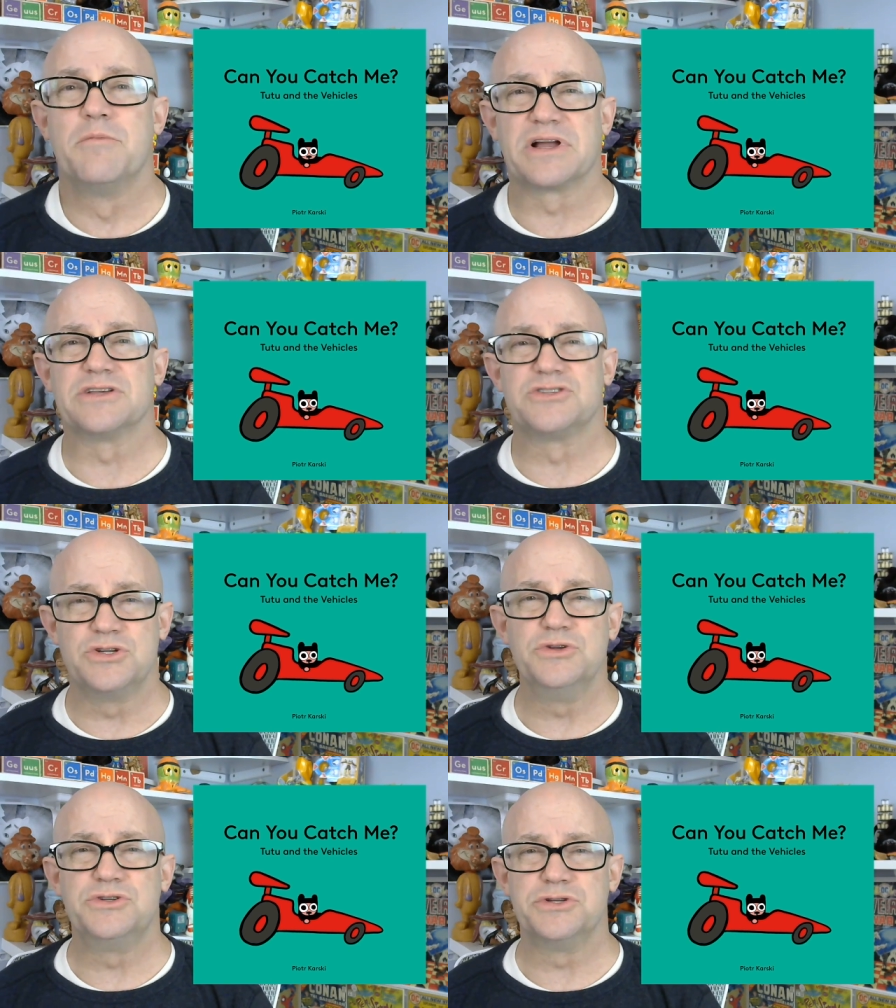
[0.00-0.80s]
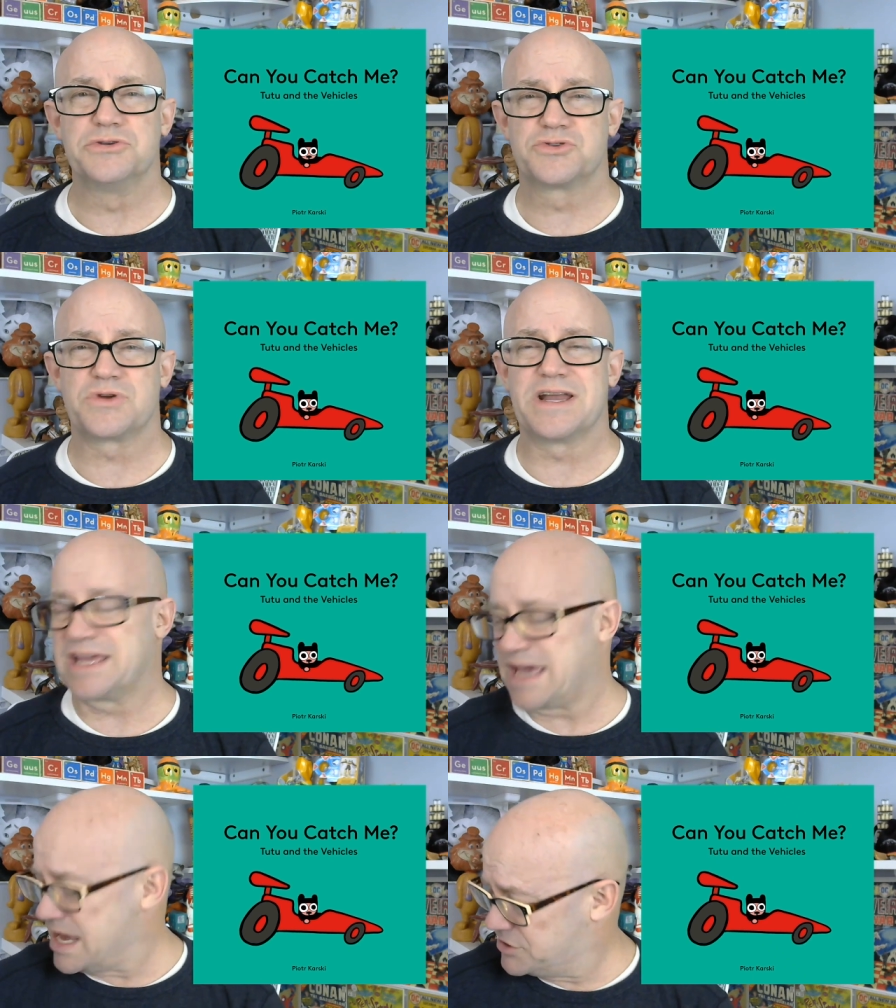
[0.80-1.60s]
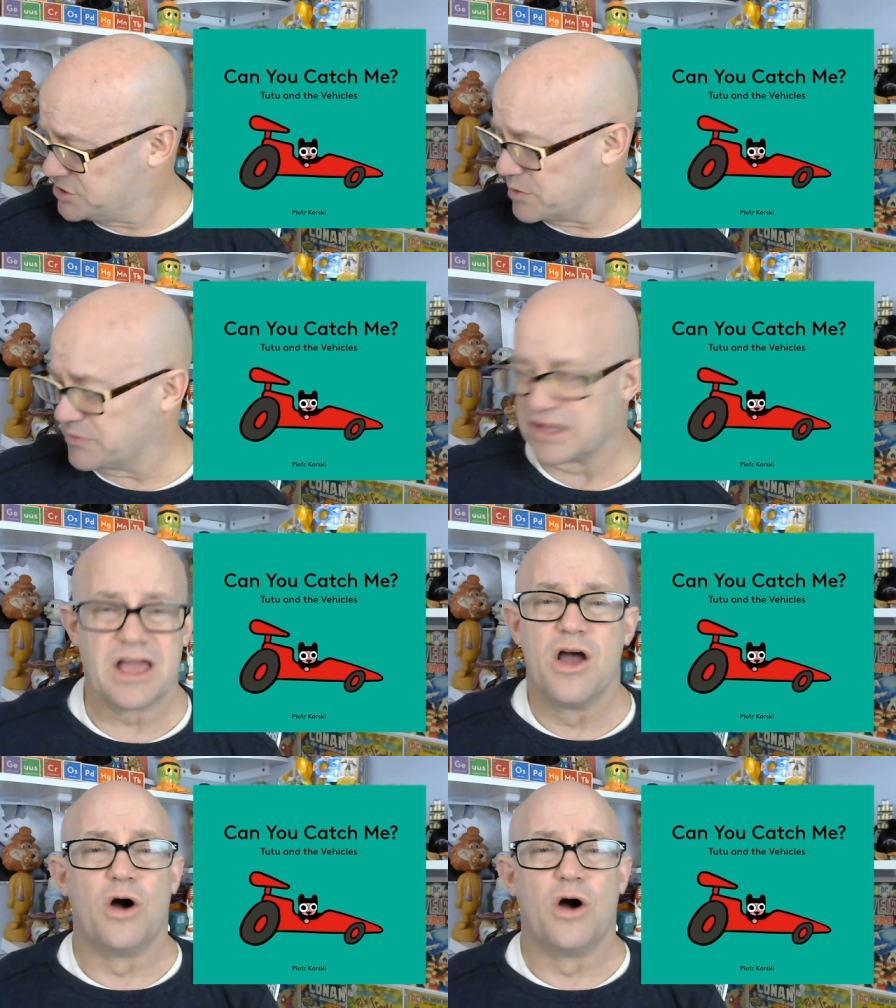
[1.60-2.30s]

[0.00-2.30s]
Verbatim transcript: because Tutu is trying to catch something.